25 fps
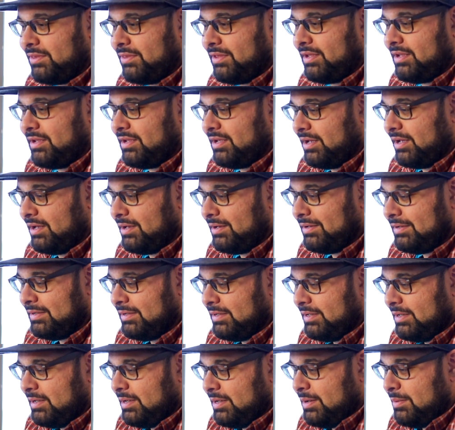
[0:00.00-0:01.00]
the
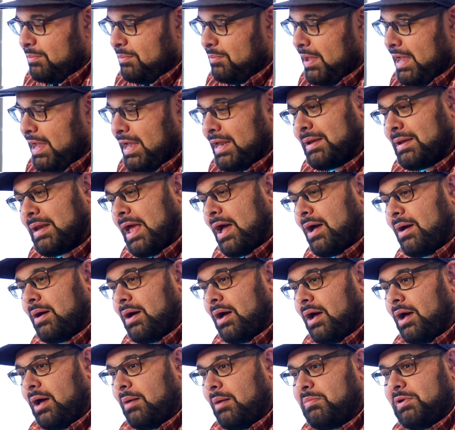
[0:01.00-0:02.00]
main
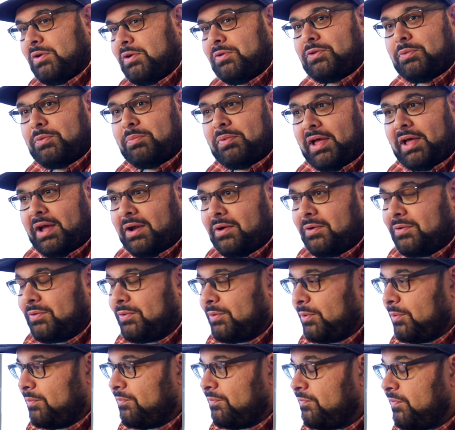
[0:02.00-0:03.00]
beer supplier,
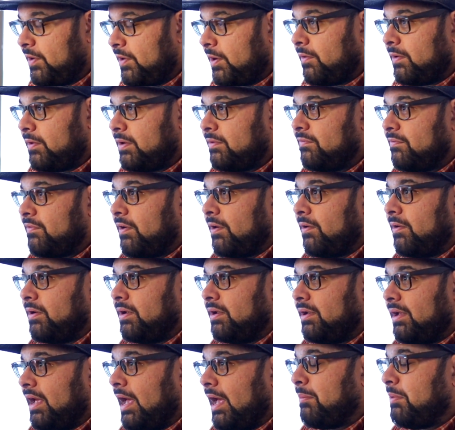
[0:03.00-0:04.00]
so very,
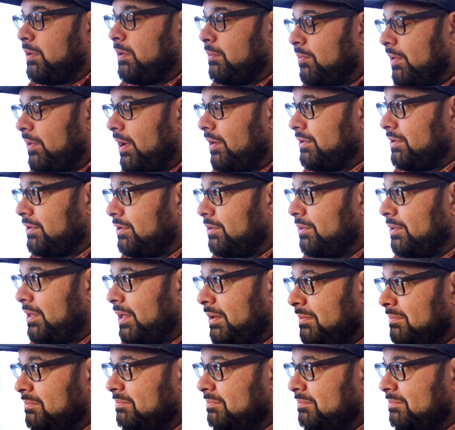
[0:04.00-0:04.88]
very happy and proud to do that.